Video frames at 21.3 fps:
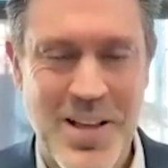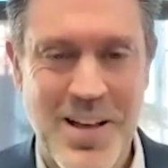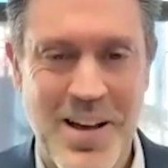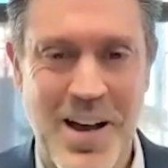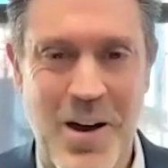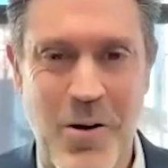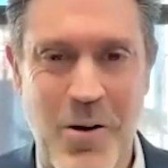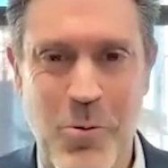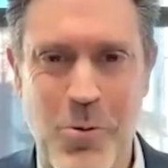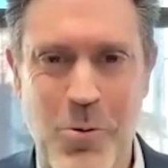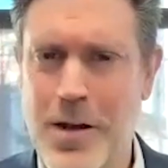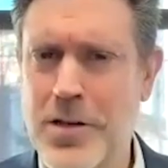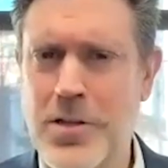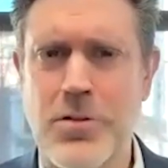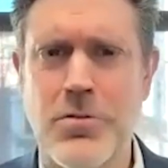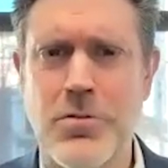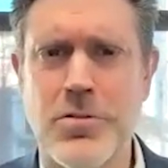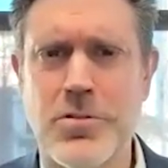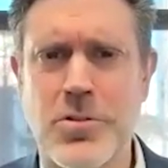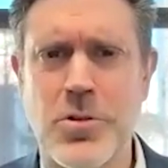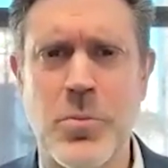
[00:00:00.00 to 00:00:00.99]
Uh, we're on
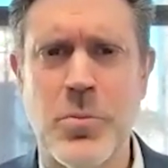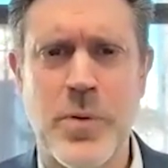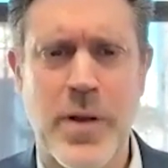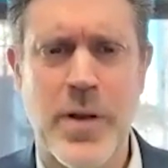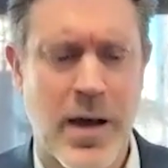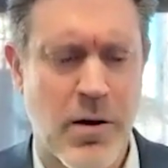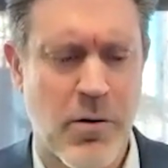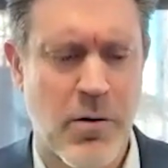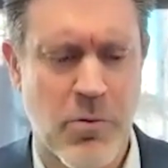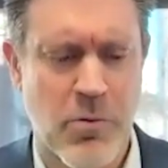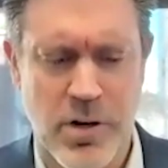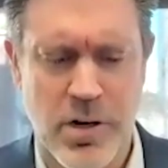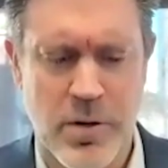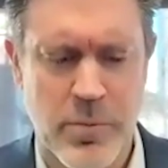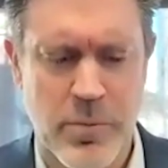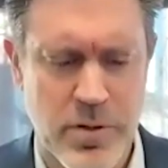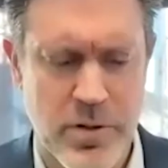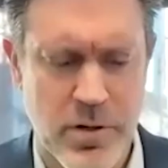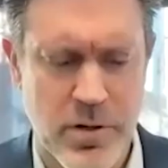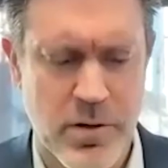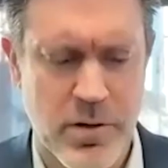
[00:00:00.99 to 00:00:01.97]
YouTube now. We're going to
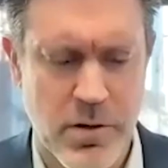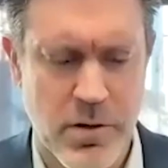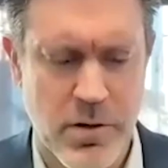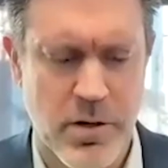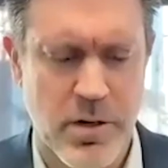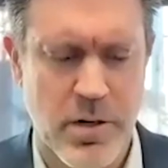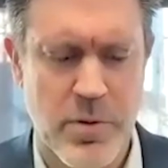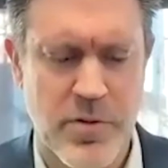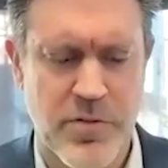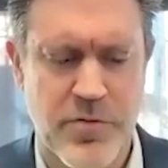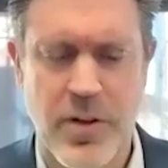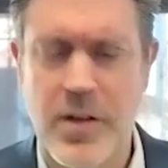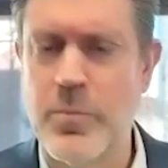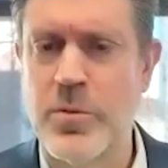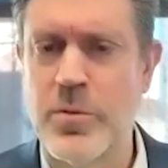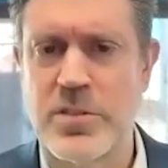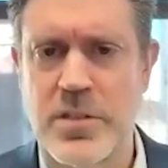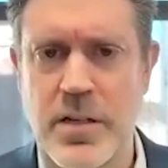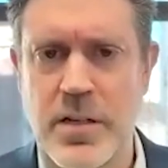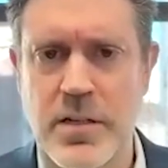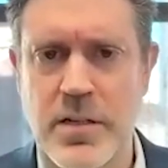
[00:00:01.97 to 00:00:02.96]
be, you're going to be
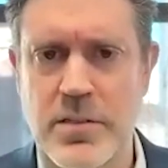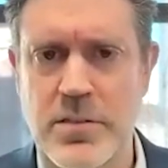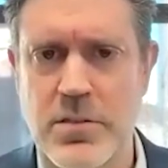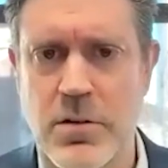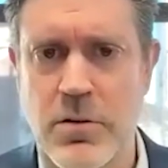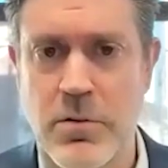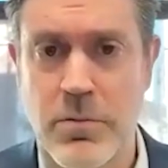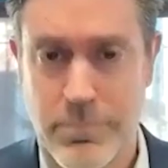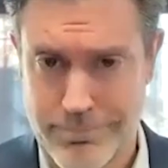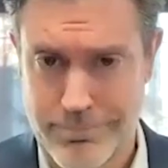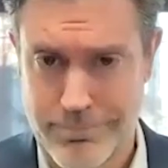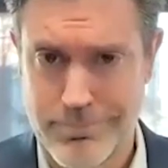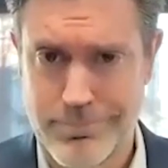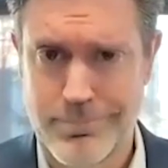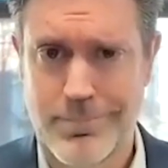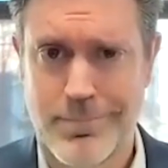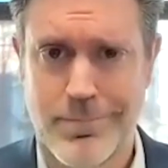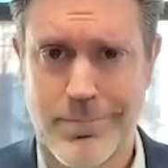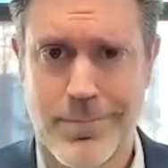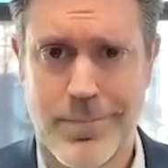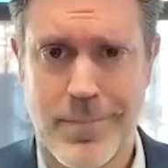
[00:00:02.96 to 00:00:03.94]
famous, Nick. So
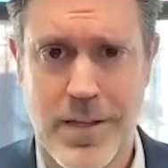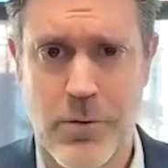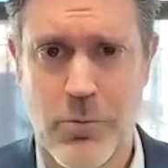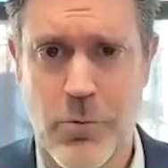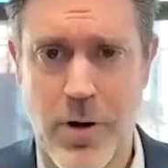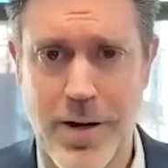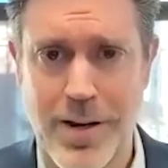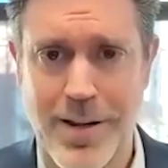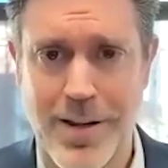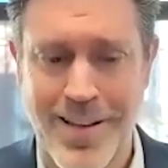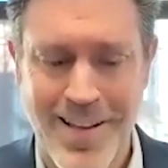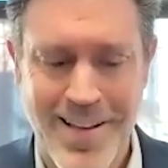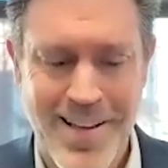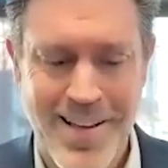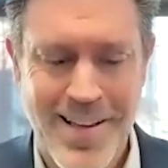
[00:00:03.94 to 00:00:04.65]
get ready.